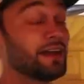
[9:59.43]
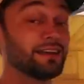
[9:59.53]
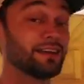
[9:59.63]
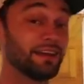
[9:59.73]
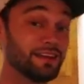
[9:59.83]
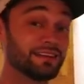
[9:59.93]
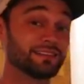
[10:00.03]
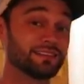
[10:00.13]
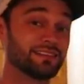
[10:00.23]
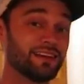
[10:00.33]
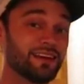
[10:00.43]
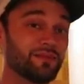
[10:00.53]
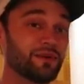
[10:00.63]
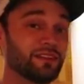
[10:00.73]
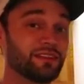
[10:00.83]
and it is.
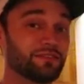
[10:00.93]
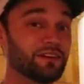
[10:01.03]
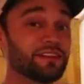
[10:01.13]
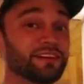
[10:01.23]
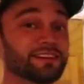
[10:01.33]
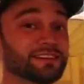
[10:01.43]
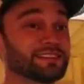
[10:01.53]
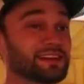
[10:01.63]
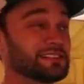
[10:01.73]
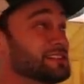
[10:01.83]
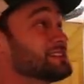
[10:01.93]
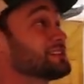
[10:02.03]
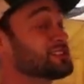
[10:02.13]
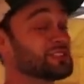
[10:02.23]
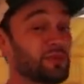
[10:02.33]
But the funny thing is that since
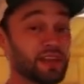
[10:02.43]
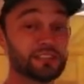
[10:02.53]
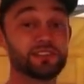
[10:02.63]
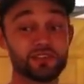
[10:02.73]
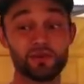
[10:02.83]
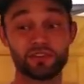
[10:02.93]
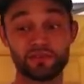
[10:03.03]
this space is so